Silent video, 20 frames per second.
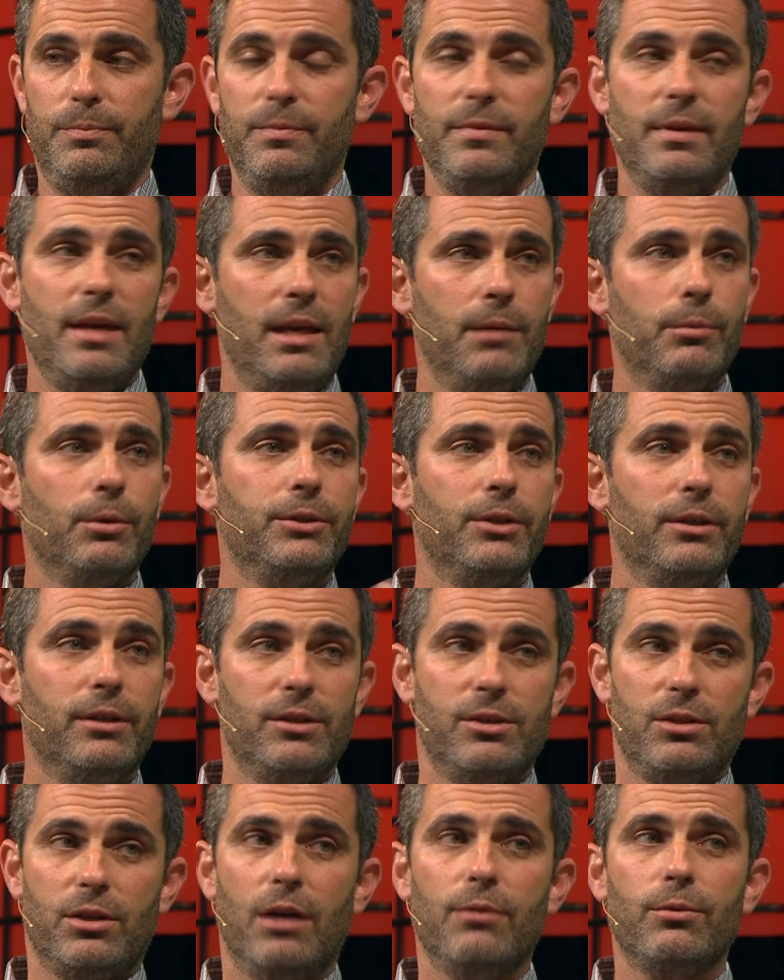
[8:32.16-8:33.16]
able to
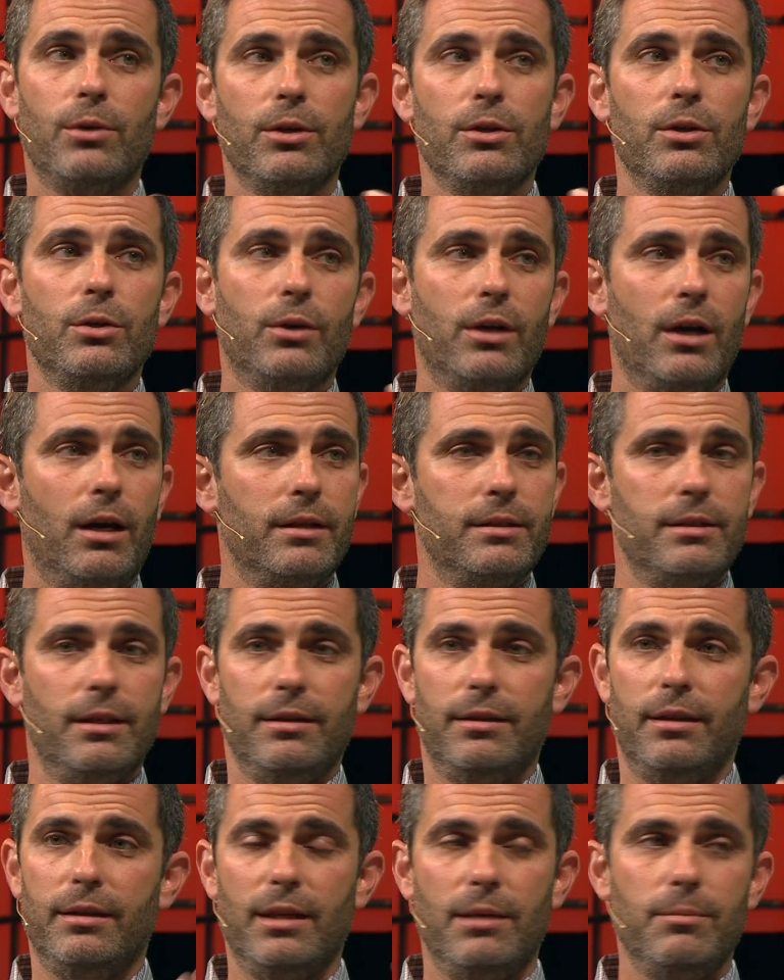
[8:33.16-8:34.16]
discover new
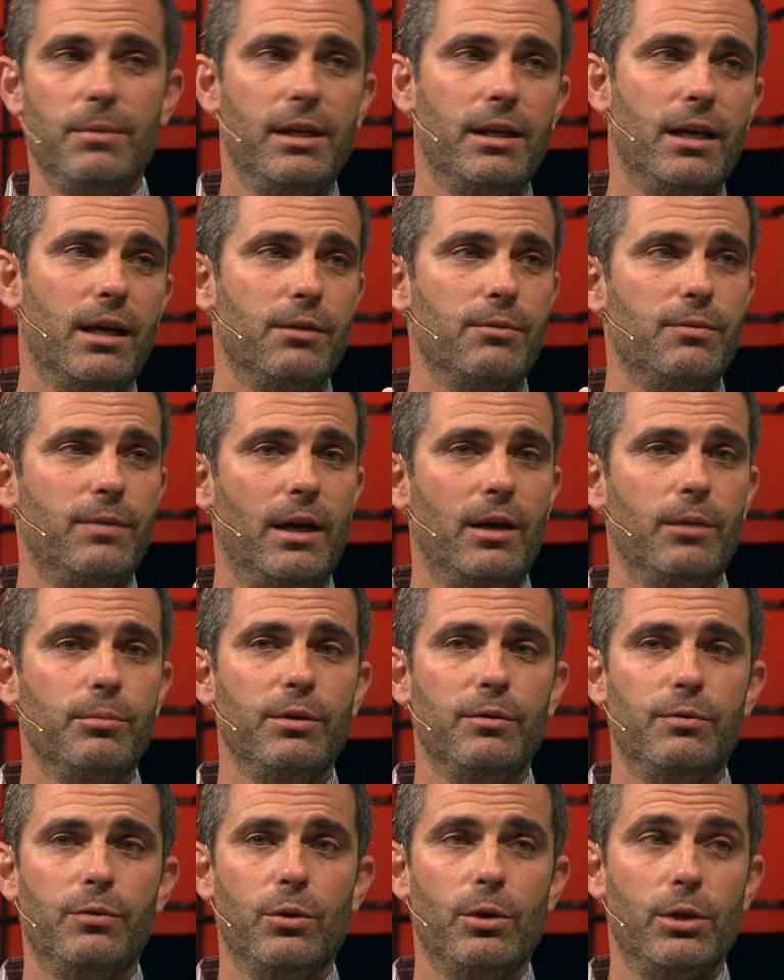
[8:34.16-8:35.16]
content that they may not have found
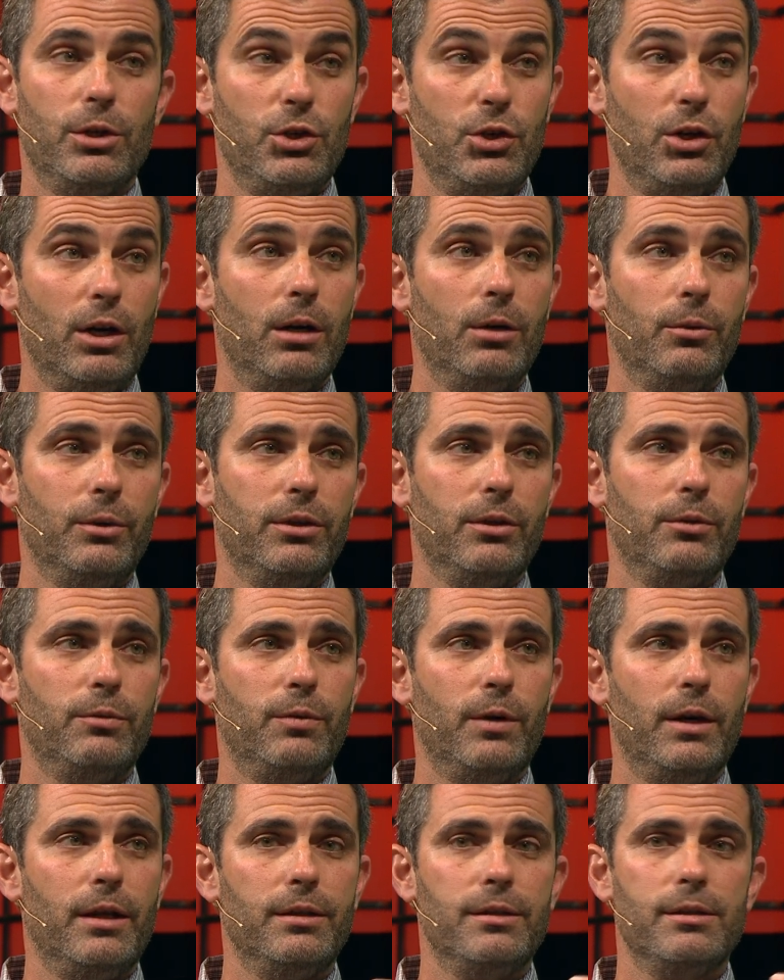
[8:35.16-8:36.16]
before and share it with their
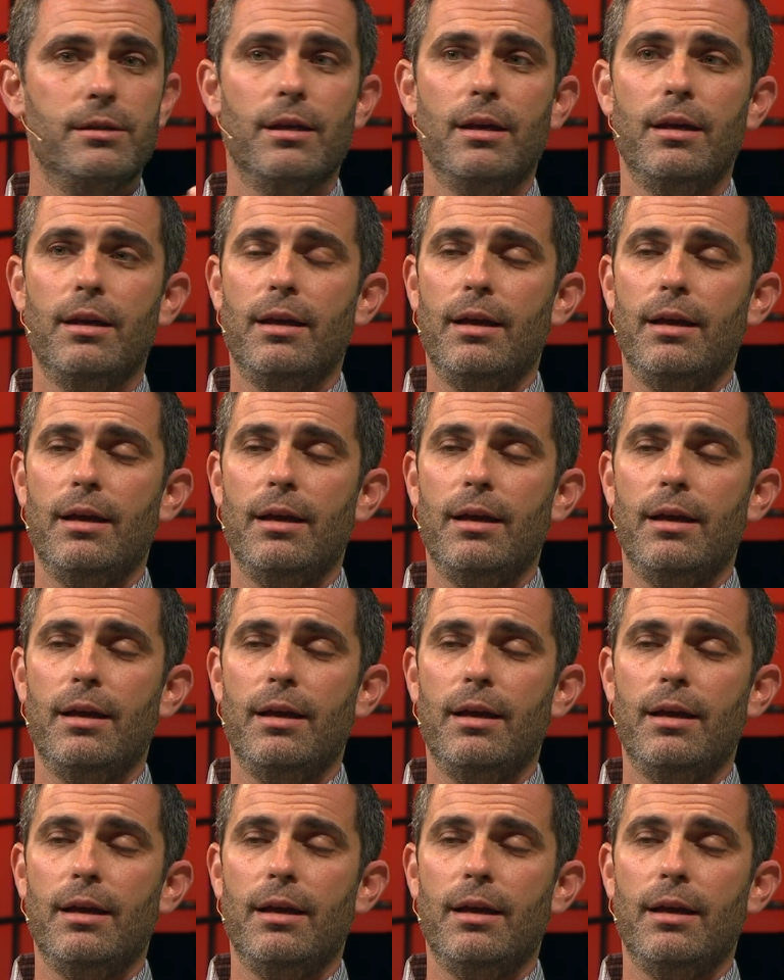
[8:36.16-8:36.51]
friends.